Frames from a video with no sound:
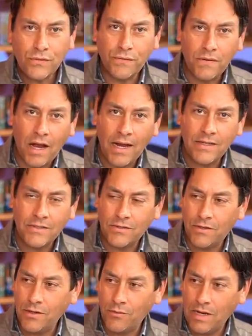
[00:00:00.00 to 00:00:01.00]
fly to
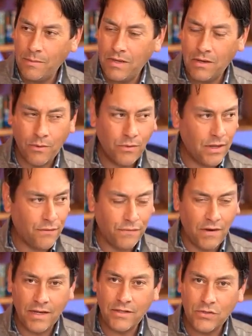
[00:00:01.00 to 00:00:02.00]
Saudi Arabia, or we're like
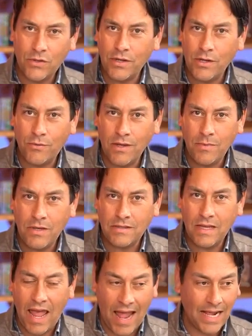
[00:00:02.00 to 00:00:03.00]
flying to Saudi Arabia
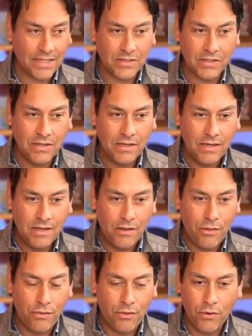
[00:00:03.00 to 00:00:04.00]
to ask
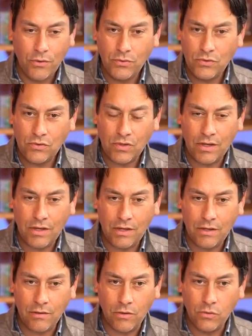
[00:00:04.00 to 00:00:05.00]
those
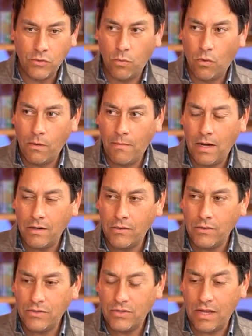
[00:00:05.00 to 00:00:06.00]
uh, those
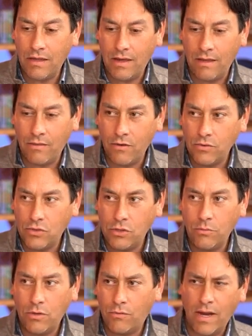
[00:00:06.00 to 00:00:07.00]
warmongers and, and those
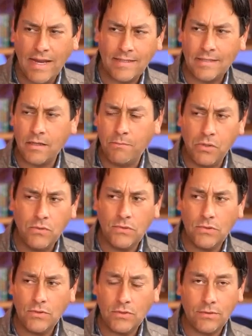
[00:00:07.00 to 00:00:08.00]
human rights
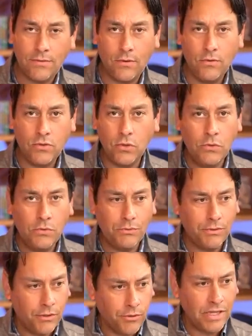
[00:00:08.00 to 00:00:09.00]
abusers, those who
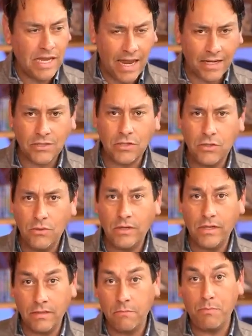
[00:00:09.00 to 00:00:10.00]
literally
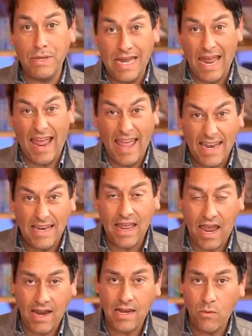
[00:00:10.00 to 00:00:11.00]
executed and
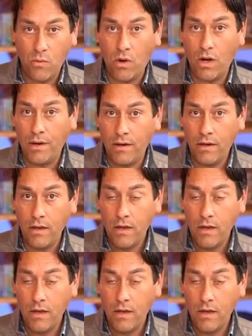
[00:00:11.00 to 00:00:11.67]
beheaded 81